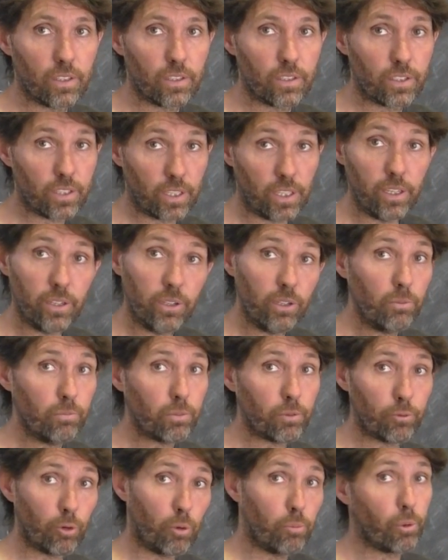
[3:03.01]
seal
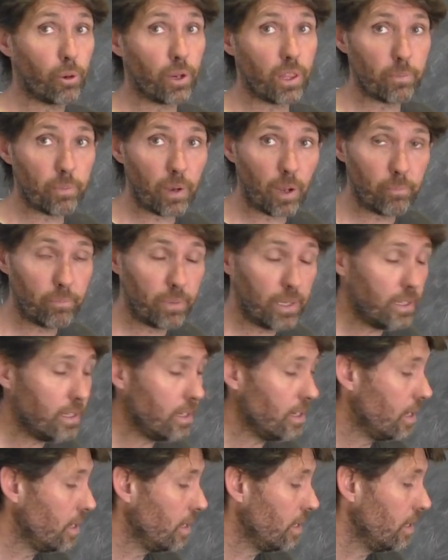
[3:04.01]
before putting the pump in.